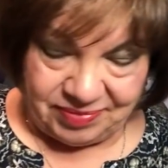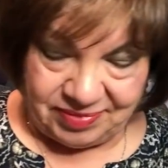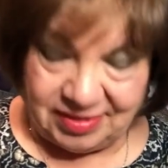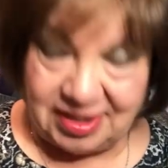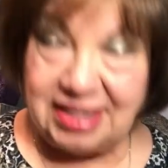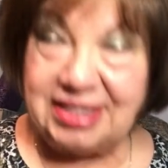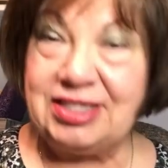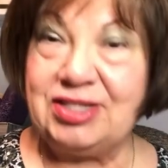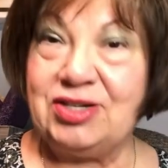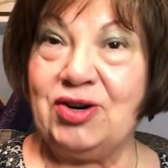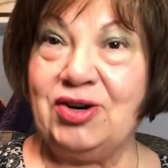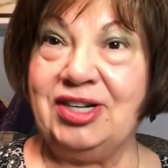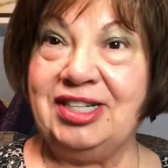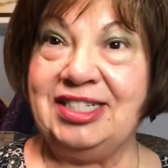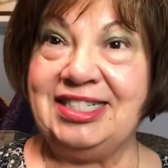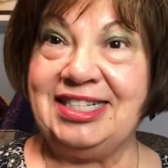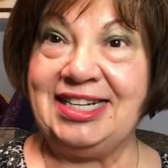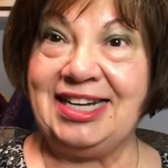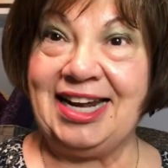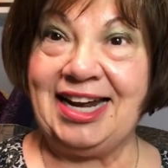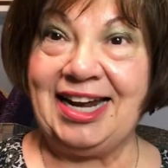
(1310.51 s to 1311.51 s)
that started
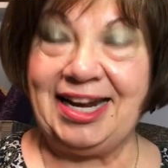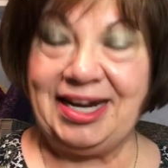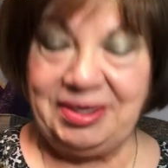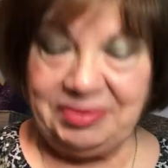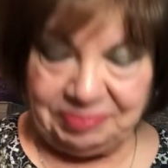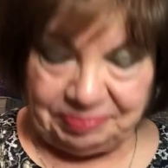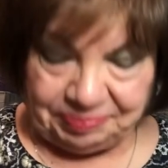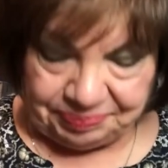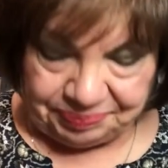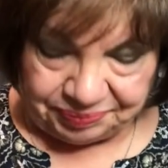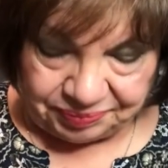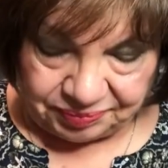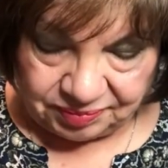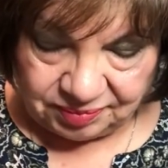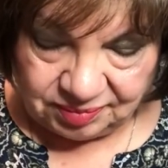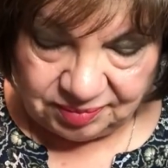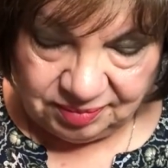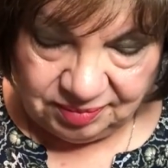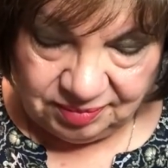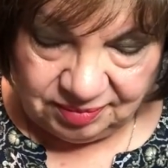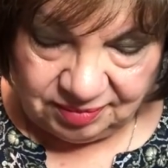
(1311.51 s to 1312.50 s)
today.
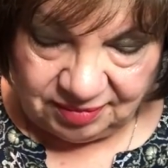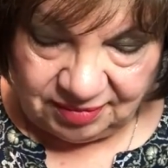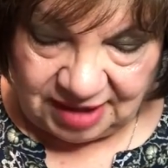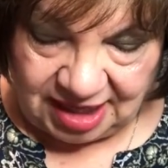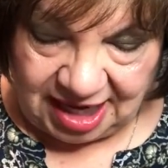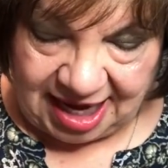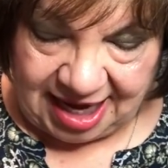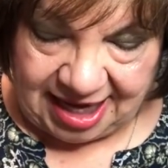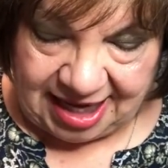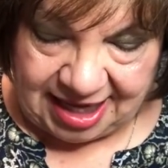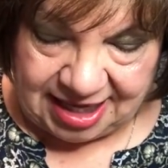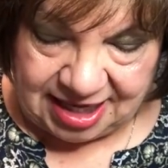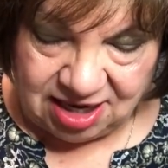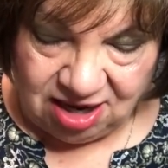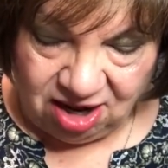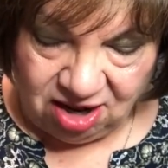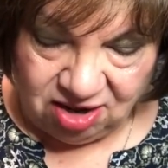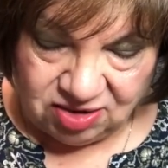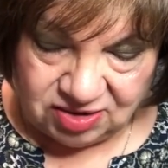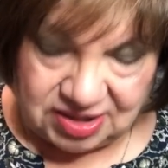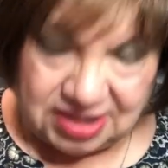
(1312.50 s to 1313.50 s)
And
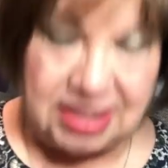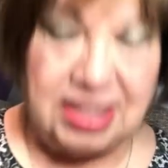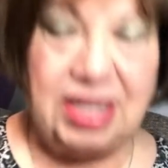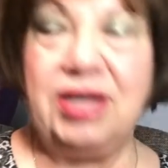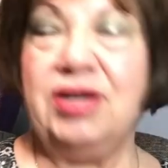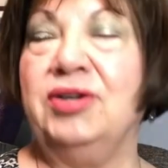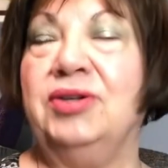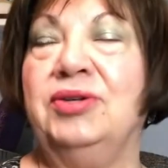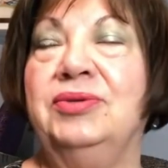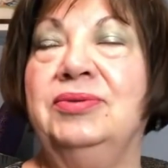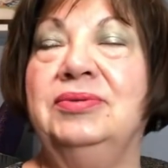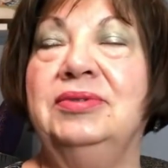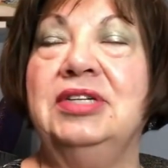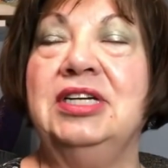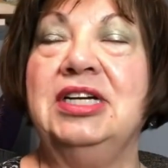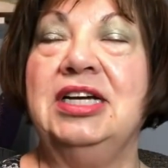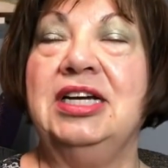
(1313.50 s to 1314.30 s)
also